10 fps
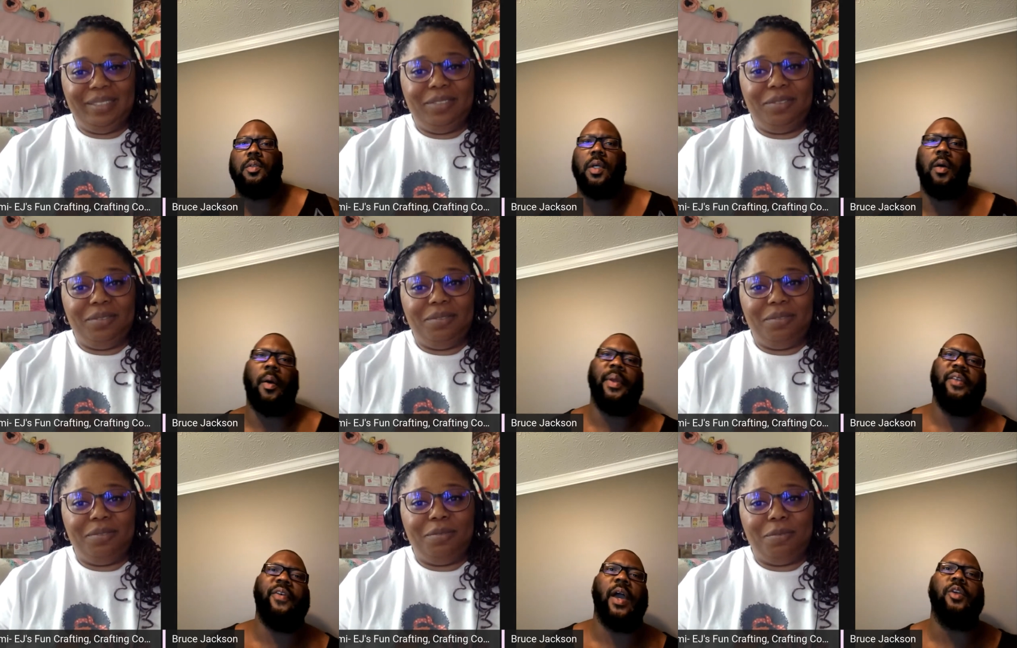Speaker 1: So I
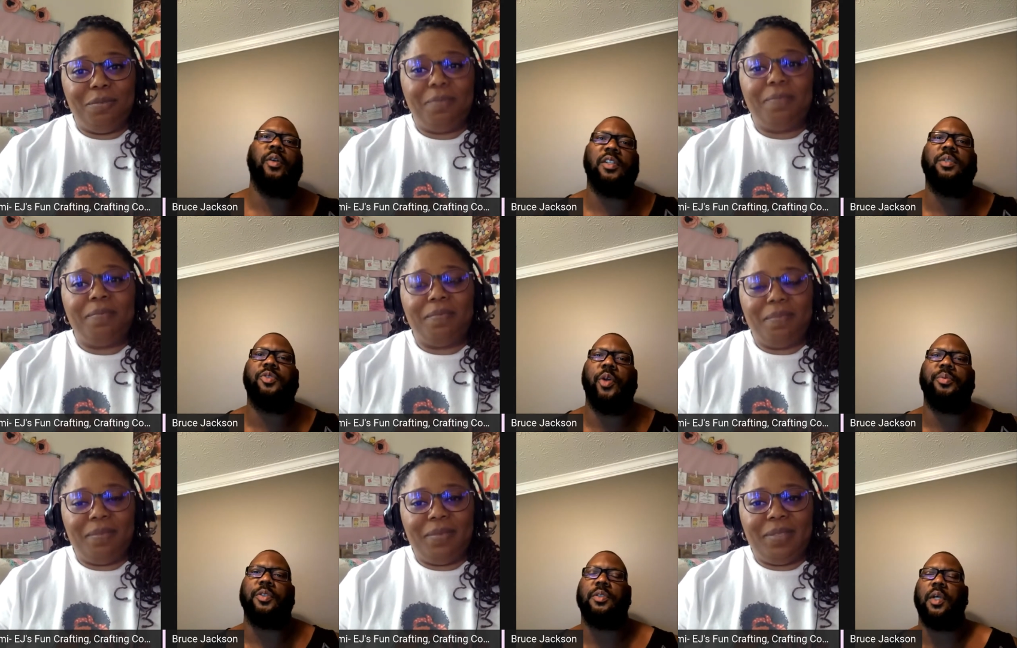mean, the value of the
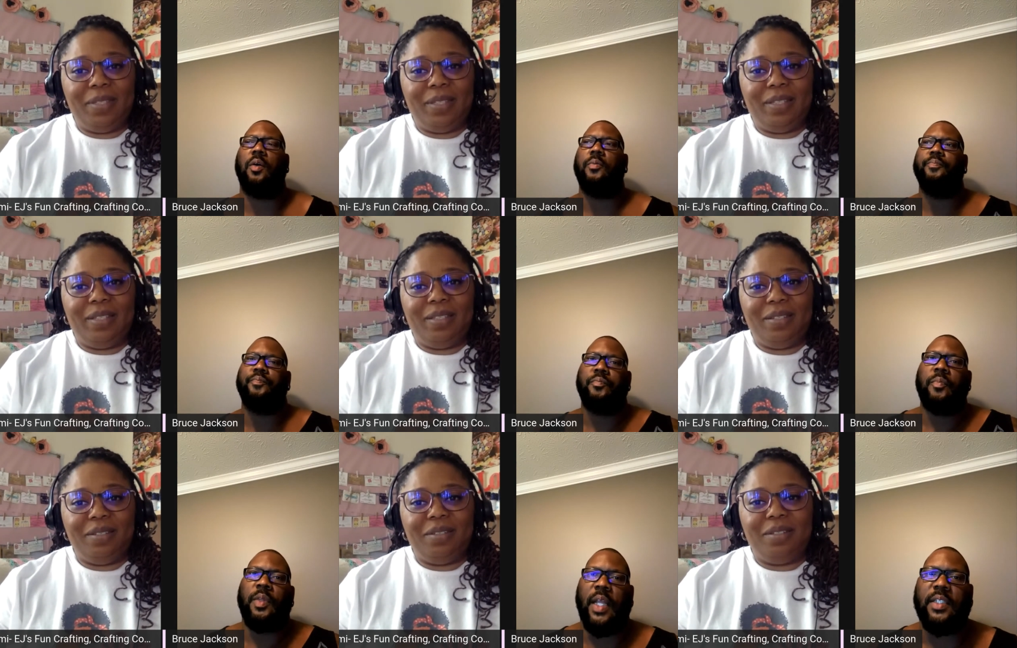subscription. So
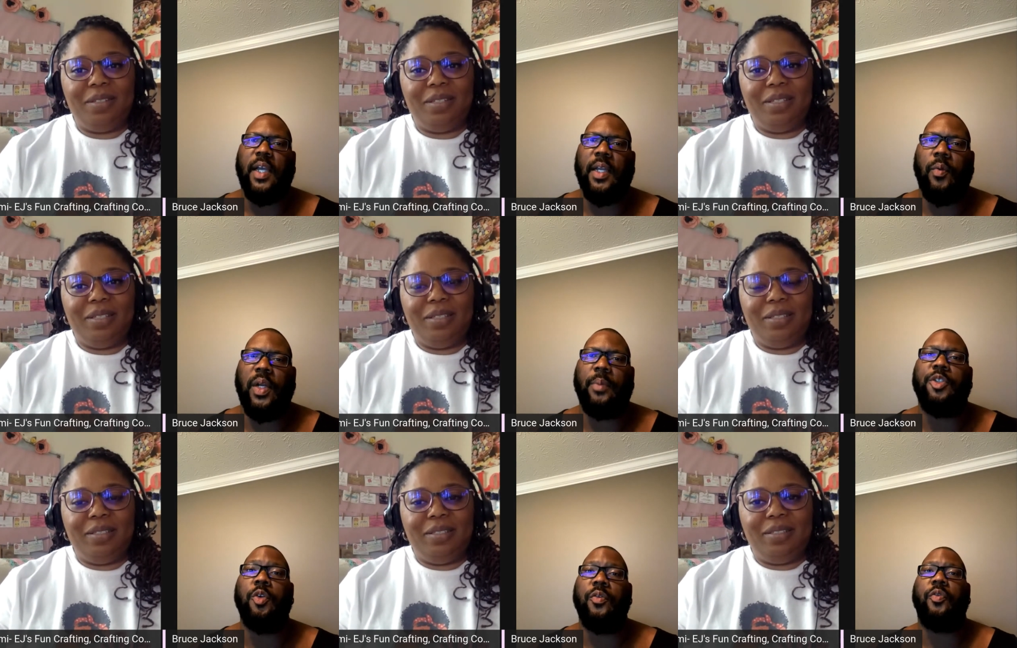that's kind of what
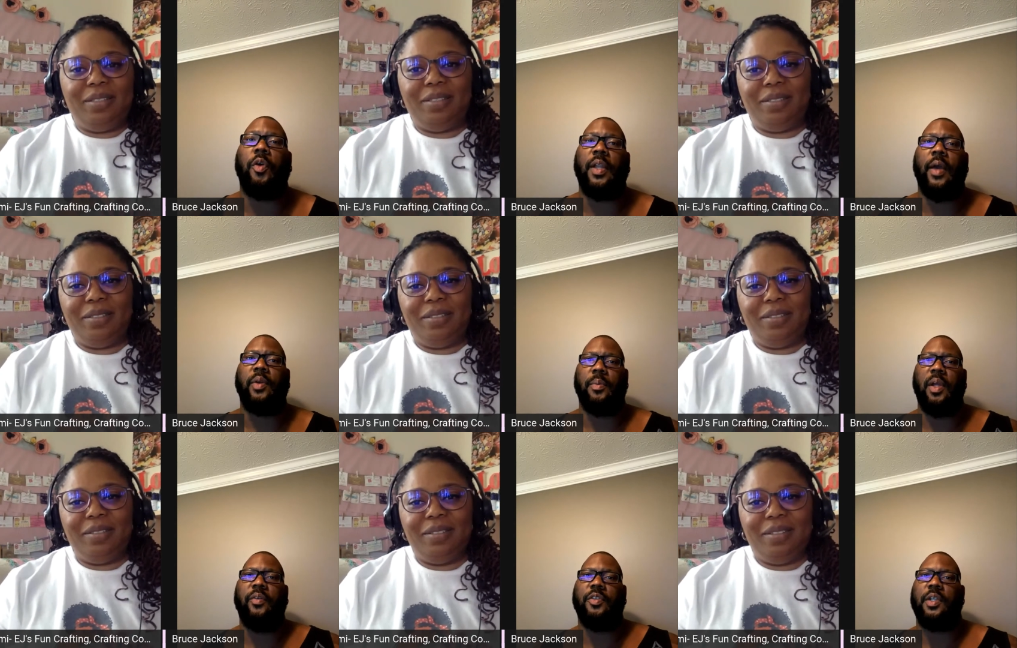I'm shooting for now when
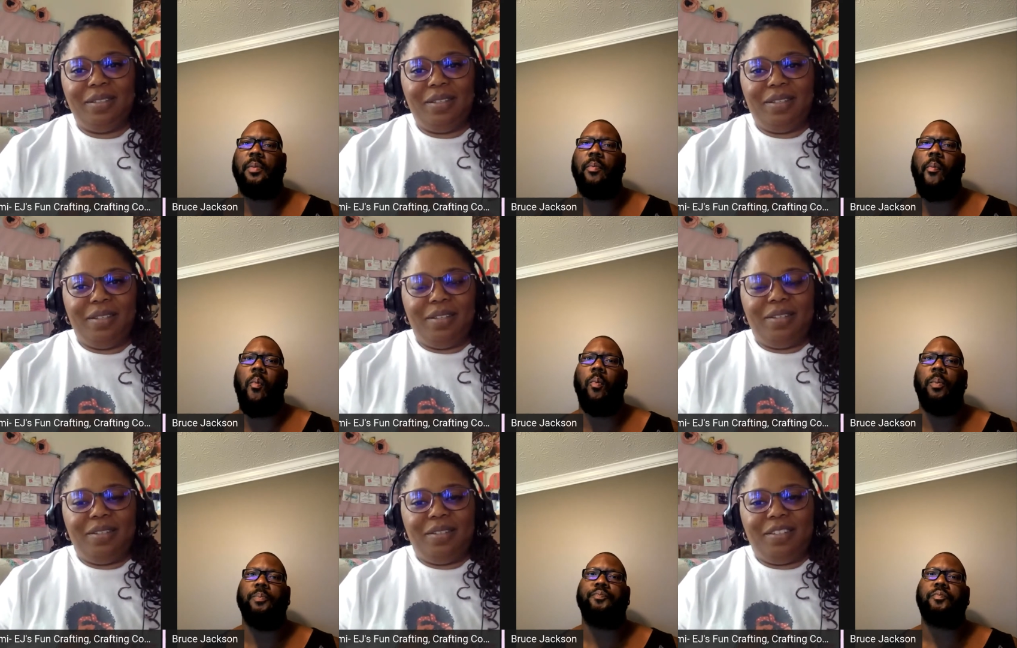I'm looking for something.
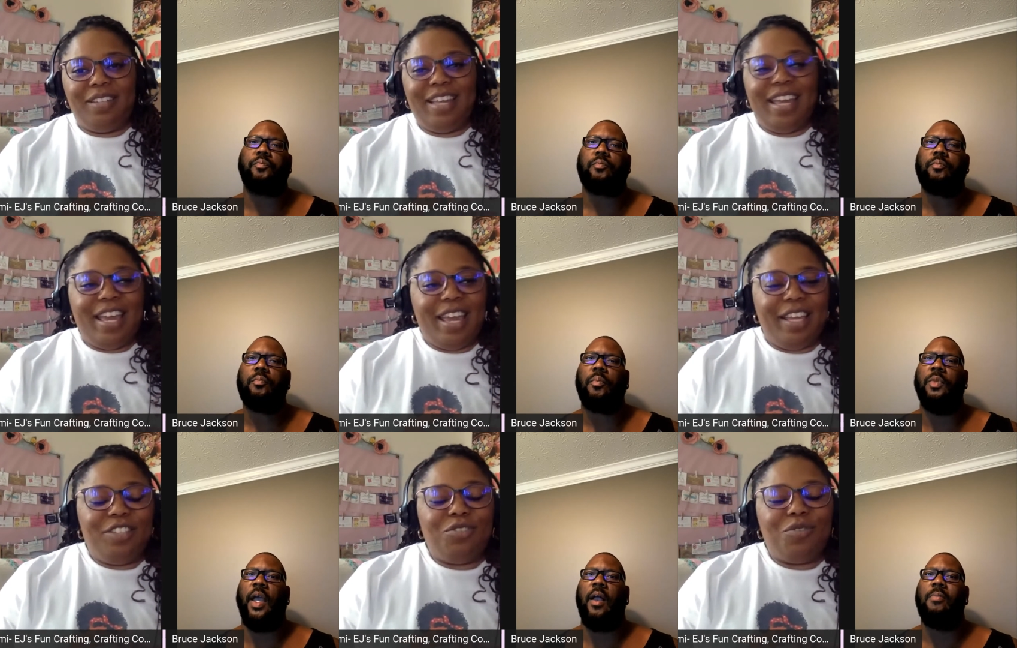
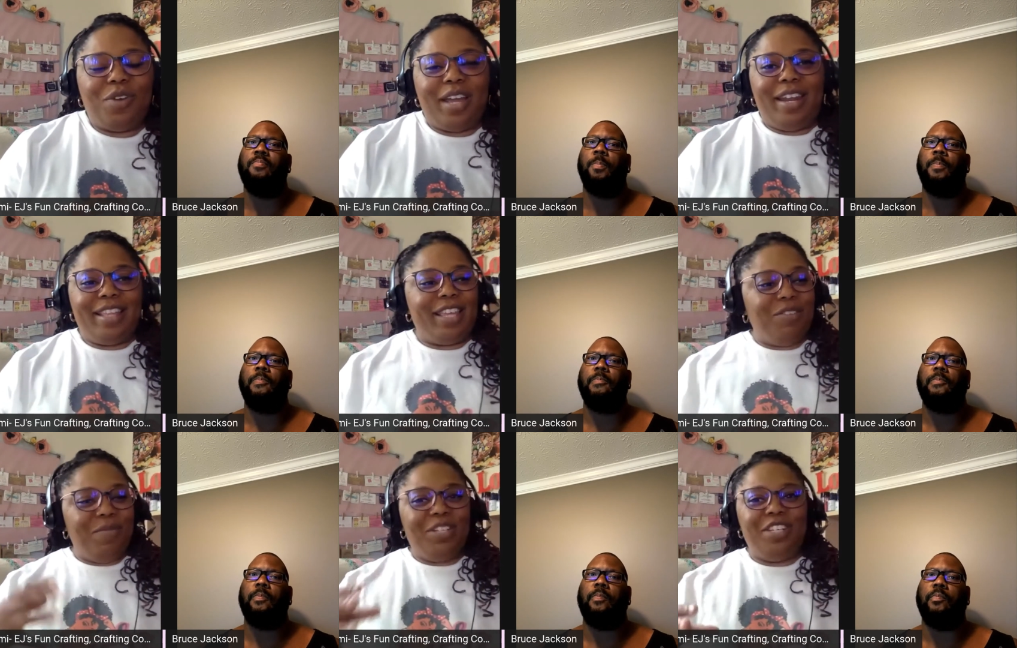
Speaker 2: And so I like that you
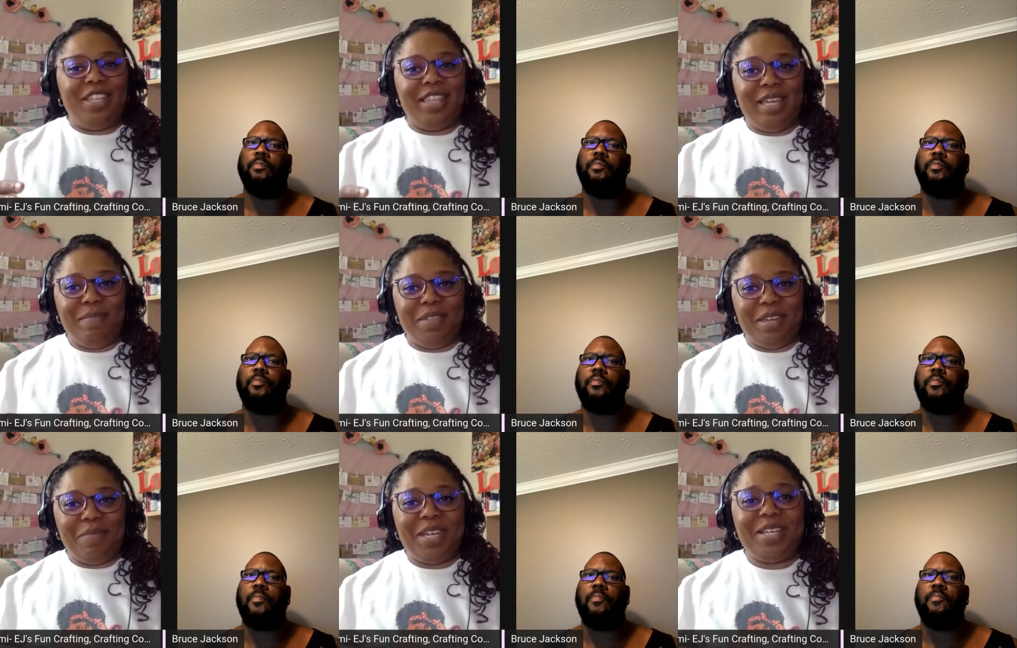mentioned the theme thing
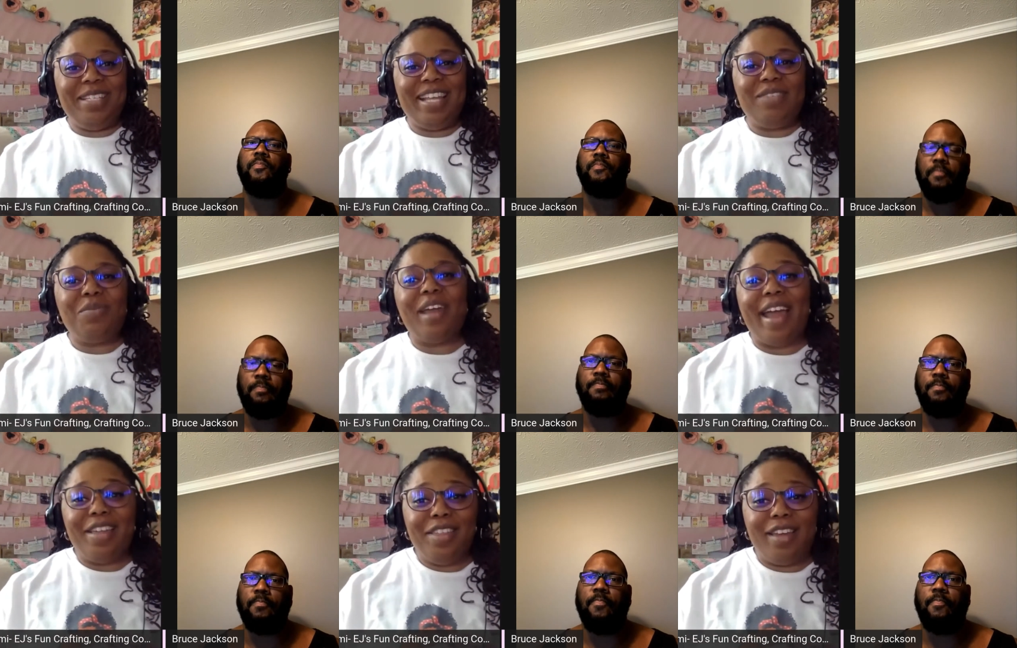because that's what mm-hmm.
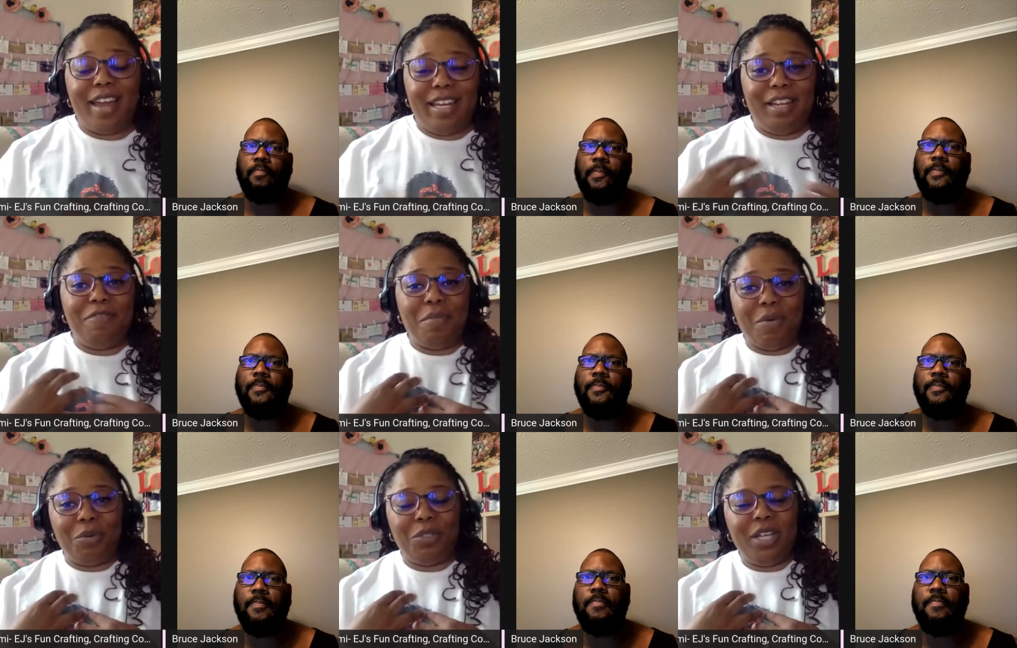I think I love the
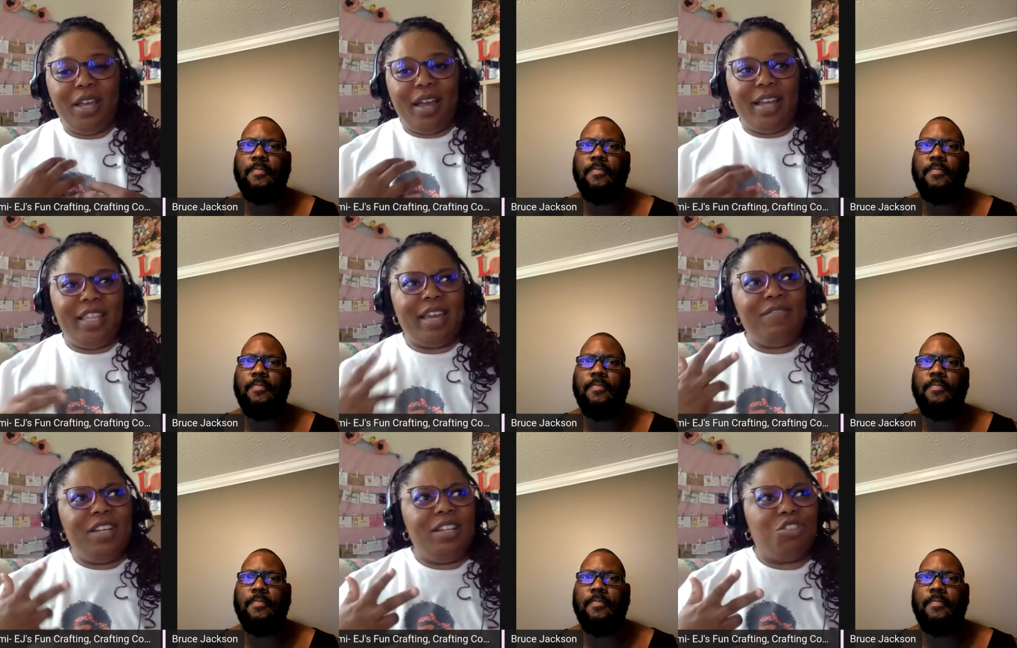most. I think I've
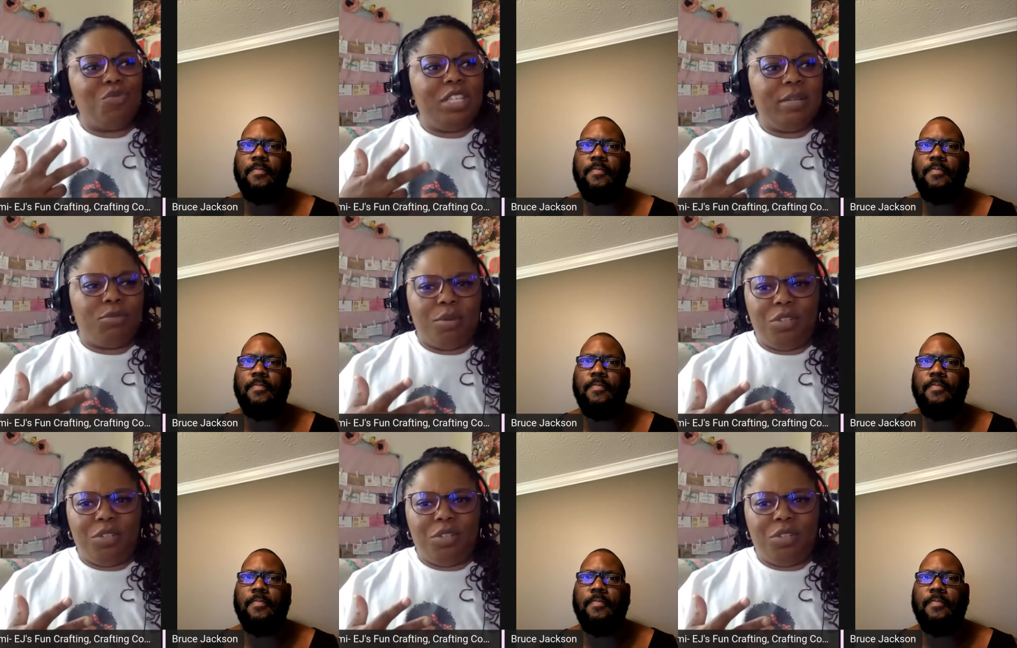done three subscription